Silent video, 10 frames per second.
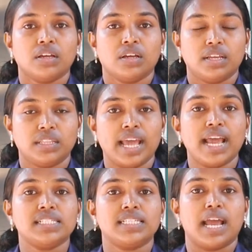in
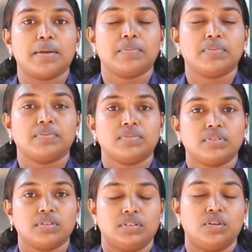that time,
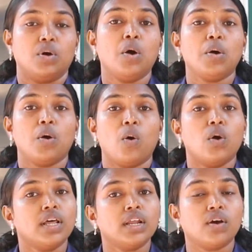no
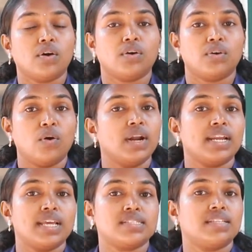
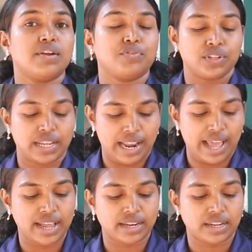owner is there for the
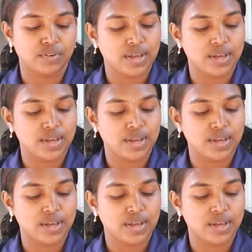land.